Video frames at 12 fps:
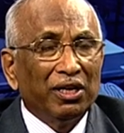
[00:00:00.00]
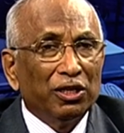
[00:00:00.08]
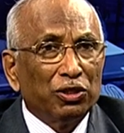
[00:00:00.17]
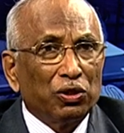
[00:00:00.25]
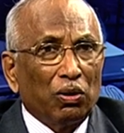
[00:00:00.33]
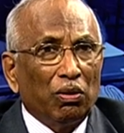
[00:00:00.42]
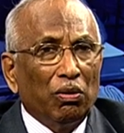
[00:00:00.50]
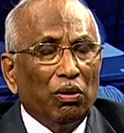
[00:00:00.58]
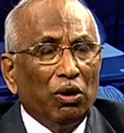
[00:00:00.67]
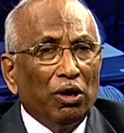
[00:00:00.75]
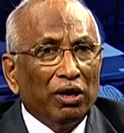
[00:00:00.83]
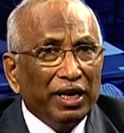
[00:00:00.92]
So
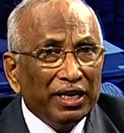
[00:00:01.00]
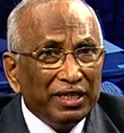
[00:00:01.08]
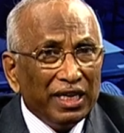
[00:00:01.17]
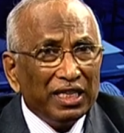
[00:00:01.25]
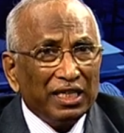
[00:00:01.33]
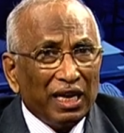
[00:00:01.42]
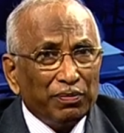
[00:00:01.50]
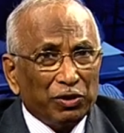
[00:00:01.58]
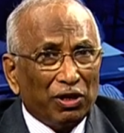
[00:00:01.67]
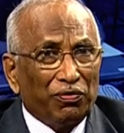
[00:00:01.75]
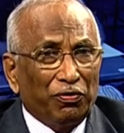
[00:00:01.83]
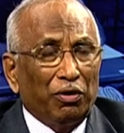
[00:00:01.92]
these types
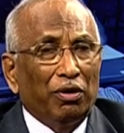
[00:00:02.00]
of